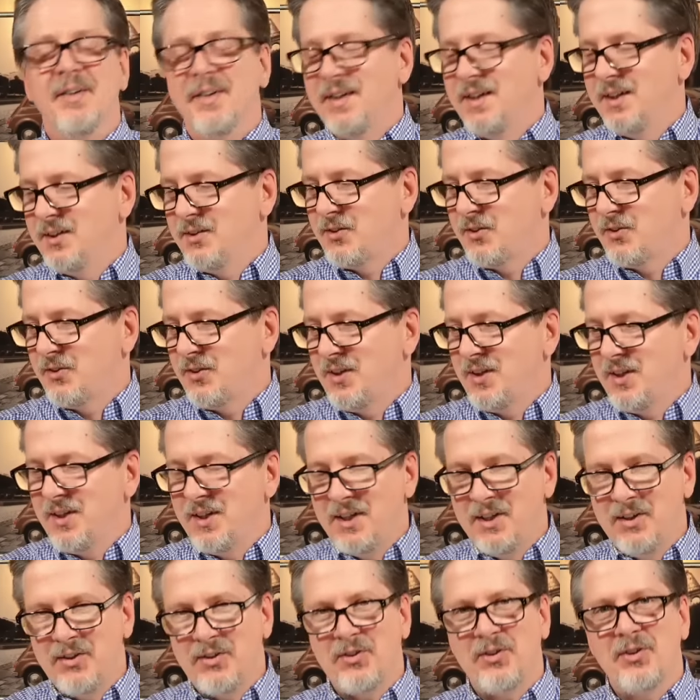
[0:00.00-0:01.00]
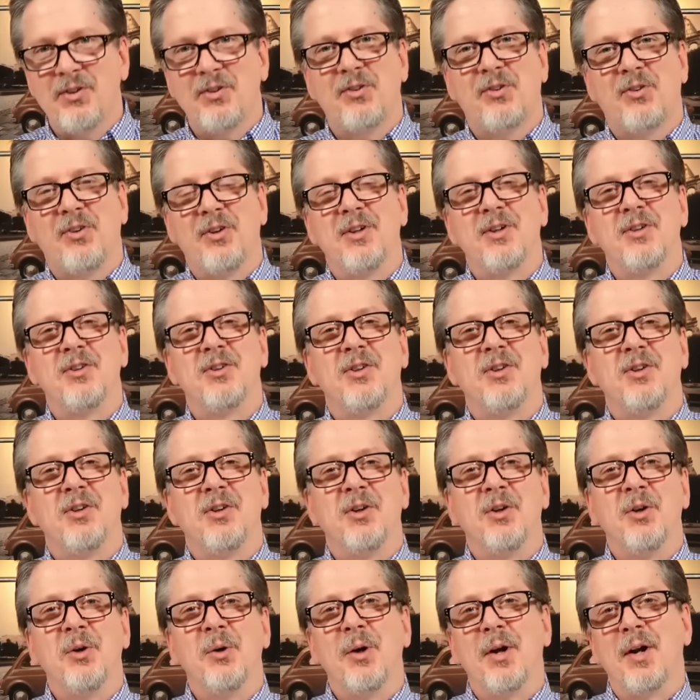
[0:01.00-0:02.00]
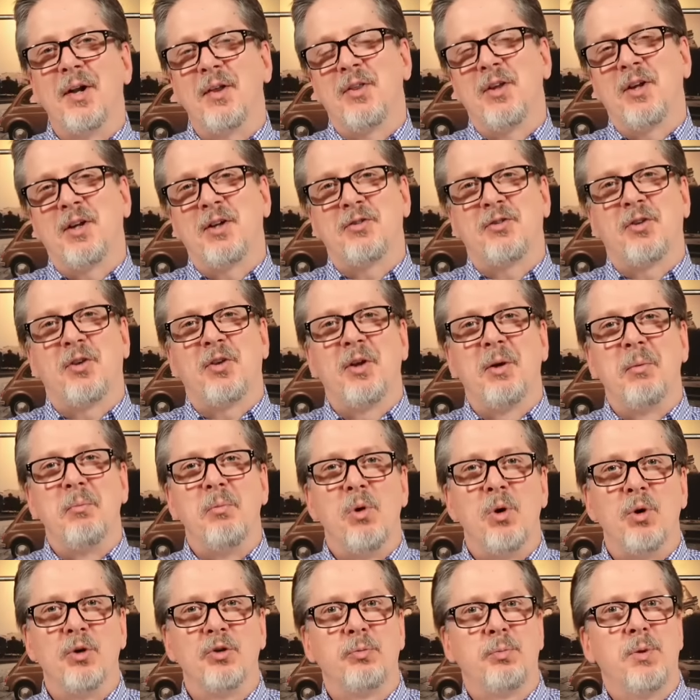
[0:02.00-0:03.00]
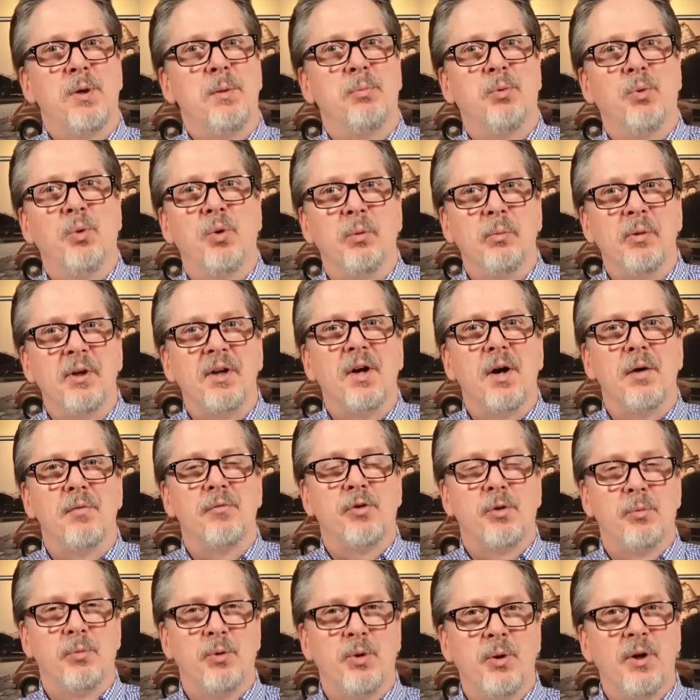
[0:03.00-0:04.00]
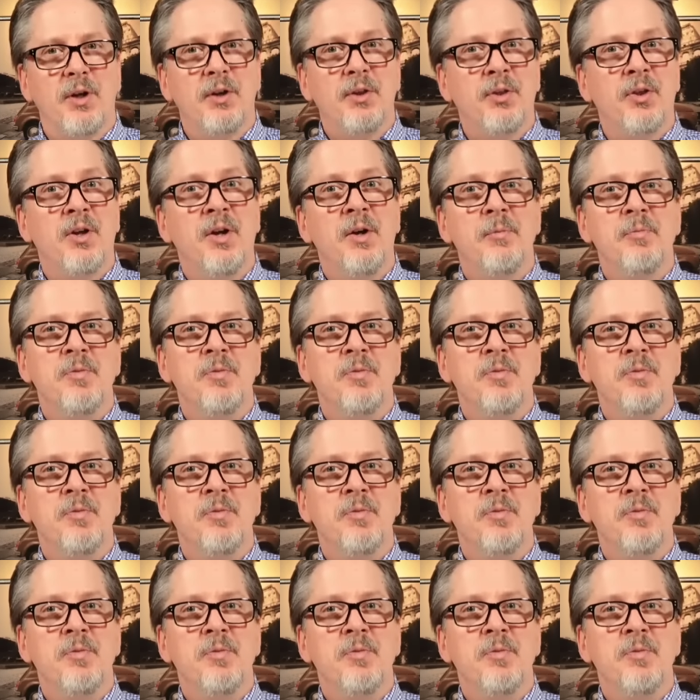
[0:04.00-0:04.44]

It's the easiest thing to do, and I think it's the thing most people will be comfortable with.